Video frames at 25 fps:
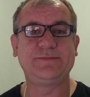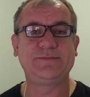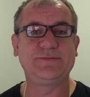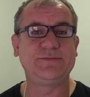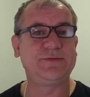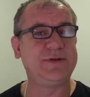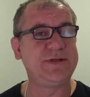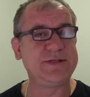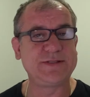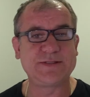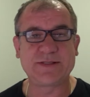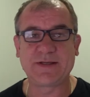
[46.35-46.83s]

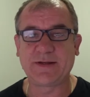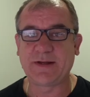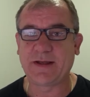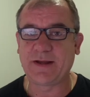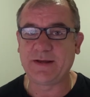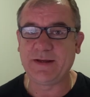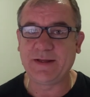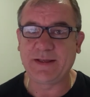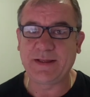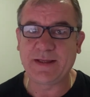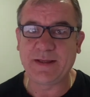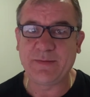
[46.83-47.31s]
Things can
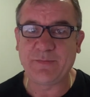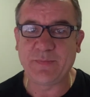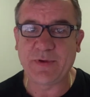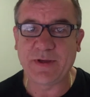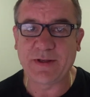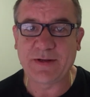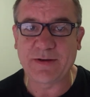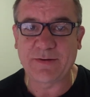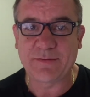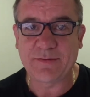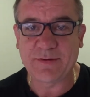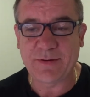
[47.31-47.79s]
only get
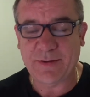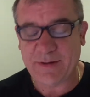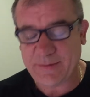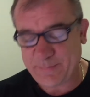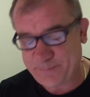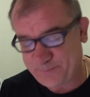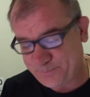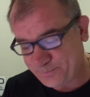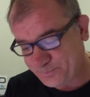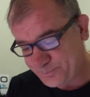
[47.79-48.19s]
better, right?